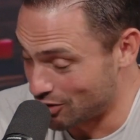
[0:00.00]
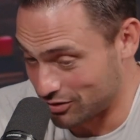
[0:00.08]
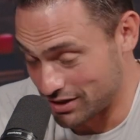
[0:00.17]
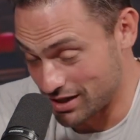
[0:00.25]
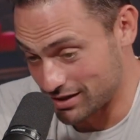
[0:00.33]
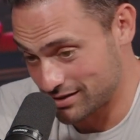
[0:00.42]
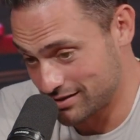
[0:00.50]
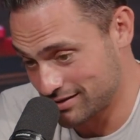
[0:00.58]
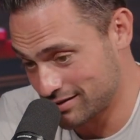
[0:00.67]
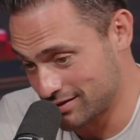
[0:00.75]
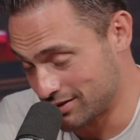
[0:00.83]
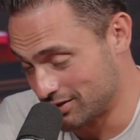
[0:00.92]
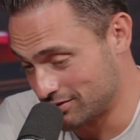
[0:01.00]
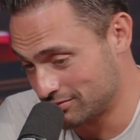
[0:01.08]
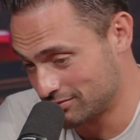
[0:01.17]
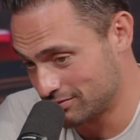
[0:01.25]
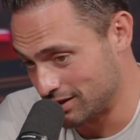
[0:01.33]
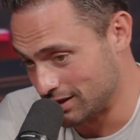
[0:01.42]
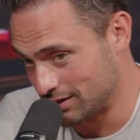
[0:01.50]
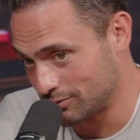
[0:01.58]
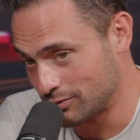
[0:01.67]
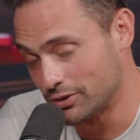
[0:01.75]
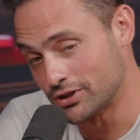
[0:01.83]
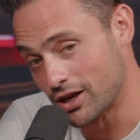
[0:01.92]
Oh, yes. So
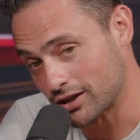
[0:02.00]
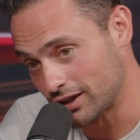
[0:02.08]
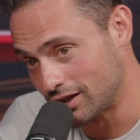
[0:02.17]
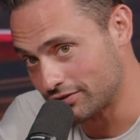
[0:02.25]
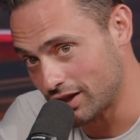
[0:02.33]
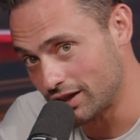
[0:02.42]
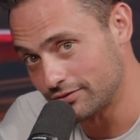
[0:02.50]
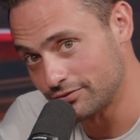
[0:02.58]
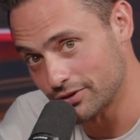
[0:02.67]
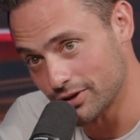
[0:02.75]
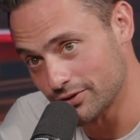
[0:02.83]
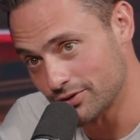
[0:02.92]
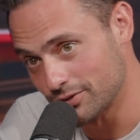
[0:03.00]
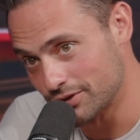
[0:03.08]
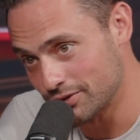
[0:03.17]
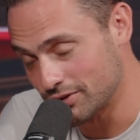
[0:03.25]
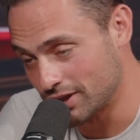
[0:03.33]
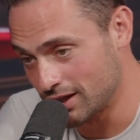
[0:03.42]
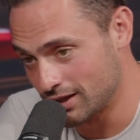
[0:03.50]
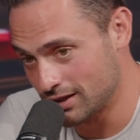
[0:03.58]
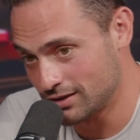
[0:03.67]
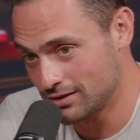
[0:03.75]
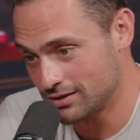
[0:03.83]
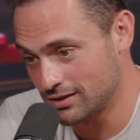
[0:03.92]
we were talking offline for those who are tuning
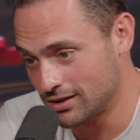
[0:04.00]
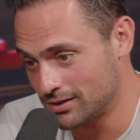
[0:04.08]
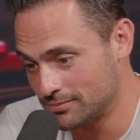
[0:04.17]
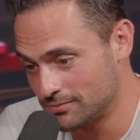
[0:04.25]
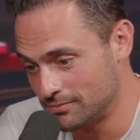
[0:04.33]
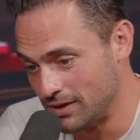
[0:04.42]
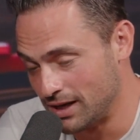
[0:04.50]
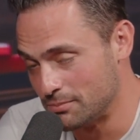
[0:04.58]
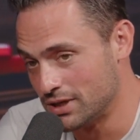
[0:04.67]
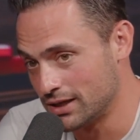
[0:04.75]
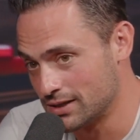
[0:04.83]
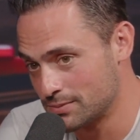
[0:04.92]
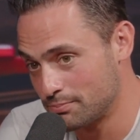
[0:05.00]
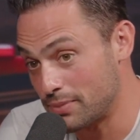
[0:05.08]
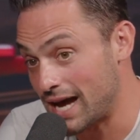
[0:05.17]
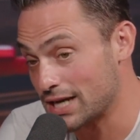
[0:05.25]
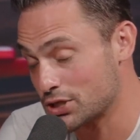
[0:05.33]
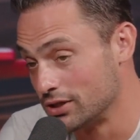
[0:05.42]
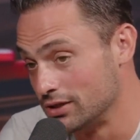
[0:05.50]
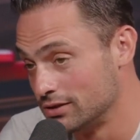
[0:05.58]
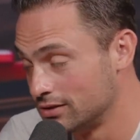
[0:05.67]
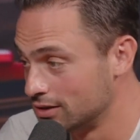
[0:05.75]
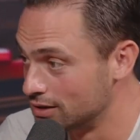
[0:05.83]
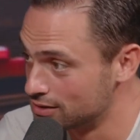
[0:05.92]
in. My biggest
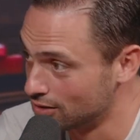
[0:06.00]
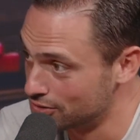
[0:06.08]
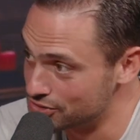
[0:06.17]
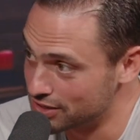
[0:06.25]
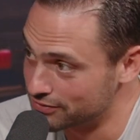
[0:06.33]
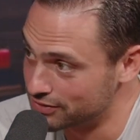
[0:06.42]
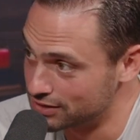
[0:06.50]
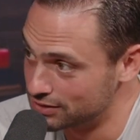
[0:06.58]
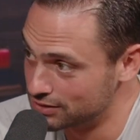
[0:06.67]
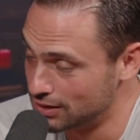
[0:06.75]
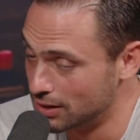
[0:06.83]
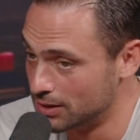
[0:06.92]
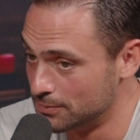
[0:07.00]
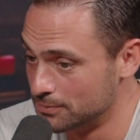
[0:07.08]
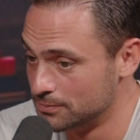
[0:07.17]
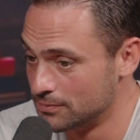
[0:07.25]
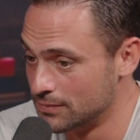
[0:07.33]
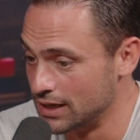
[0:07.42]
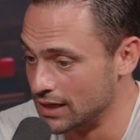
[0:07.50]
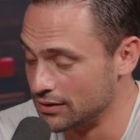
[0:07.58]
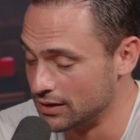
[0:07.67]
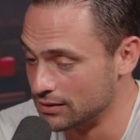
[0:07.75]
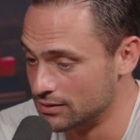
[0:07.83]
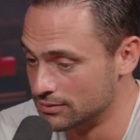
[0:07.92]
passion is longevity. And I
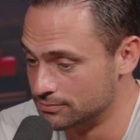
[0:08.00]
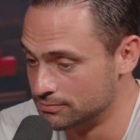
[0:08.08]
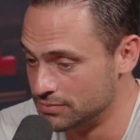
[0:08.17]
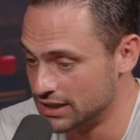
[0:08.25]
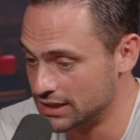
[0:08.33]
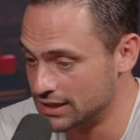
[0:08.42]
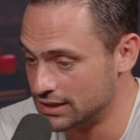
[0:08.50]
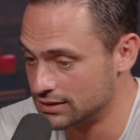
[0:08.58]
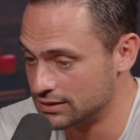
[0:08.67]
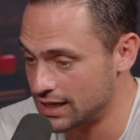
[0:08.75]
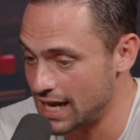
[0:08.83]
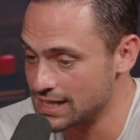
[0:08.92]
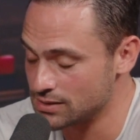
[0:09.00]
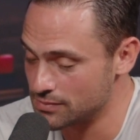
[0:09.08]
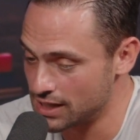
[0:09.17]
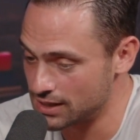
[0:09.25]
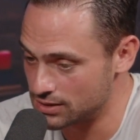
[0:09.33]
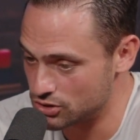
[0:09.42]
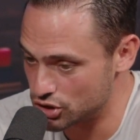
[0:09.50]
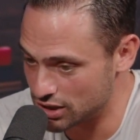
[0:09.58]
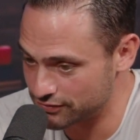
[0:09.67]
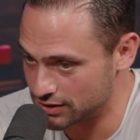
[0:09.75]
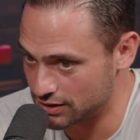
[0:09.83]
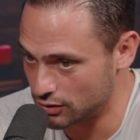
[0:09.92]
think the big chasm that has
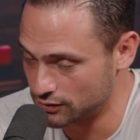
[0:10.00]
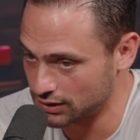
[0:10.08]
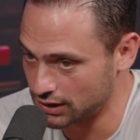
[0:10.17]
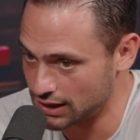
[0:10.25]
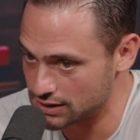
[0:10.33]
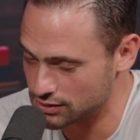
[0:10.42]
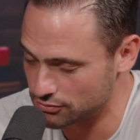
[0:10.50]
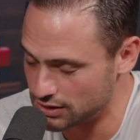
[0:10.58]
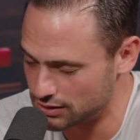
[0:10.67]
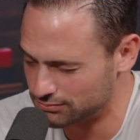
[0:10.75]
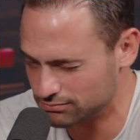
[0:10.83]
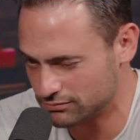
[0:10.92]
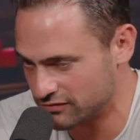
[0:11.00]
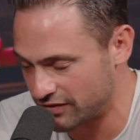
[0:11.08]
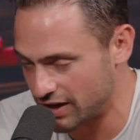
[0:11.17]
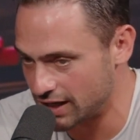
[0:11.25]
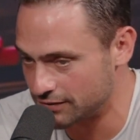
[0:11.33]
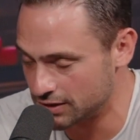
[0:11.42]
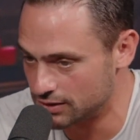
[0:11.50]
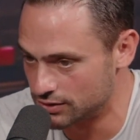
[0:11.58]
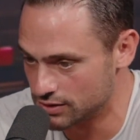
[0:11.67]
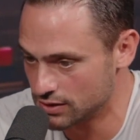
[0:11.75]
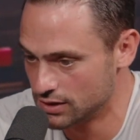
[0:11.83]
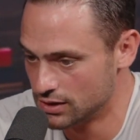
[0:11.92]
shifted over the last 3 to 5
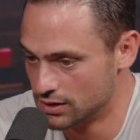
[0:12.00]
years